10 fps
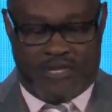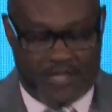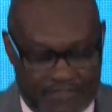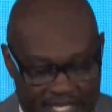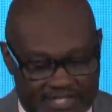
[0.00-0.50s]

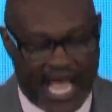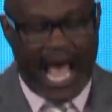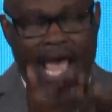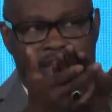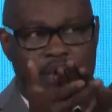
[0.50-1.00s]
This
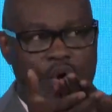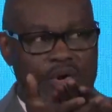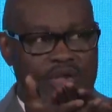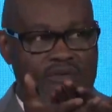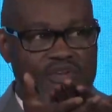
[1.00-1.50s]
higher
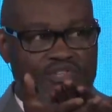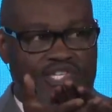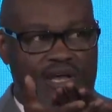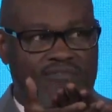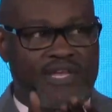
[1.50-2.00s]
order of
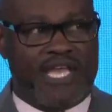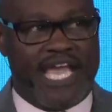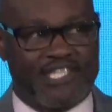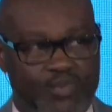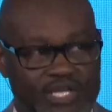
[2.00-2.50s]
yourself
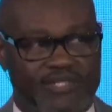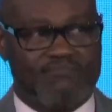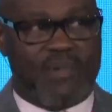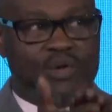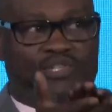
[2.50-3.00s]
is what's
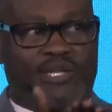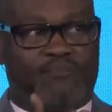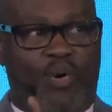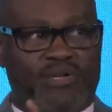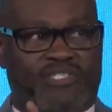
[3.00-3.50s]
most
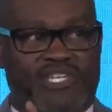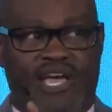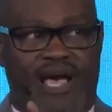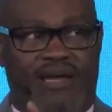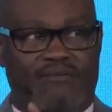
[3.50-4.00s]
important to
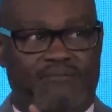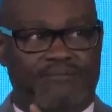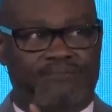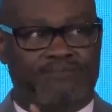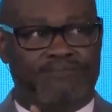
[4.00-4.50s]
God,
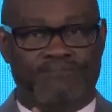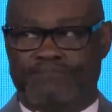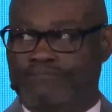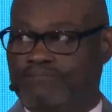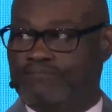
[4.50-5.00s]

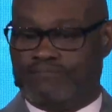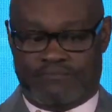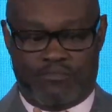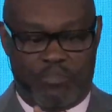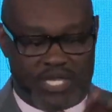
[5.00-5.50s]

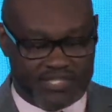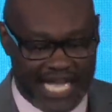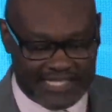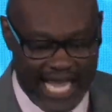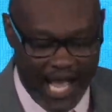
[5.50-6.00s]
because
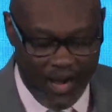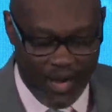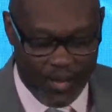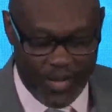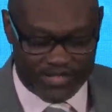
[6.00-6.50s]
that's how
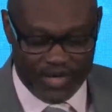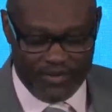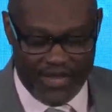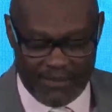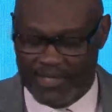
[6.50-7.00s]
we serve
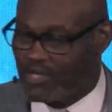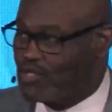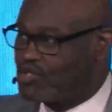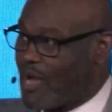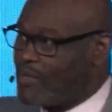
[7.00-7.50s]
him.
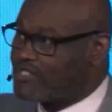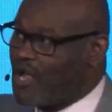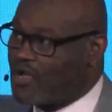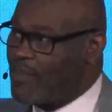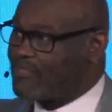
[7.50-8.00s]
So I want to
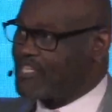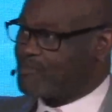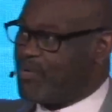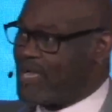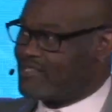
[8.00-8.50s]
talk about this
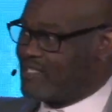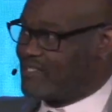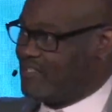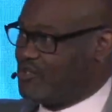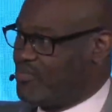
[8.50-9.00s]
process a
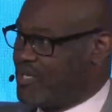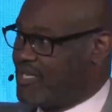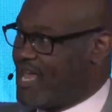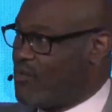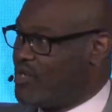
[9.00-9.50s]
little bit, and
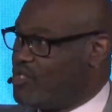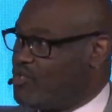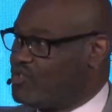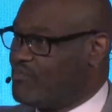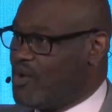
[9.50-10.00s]
I want to
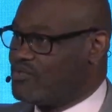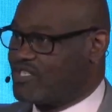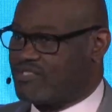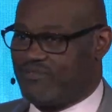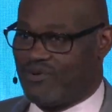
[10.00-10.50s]
use
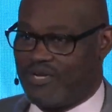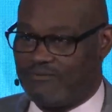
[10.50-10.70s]
Moses for it.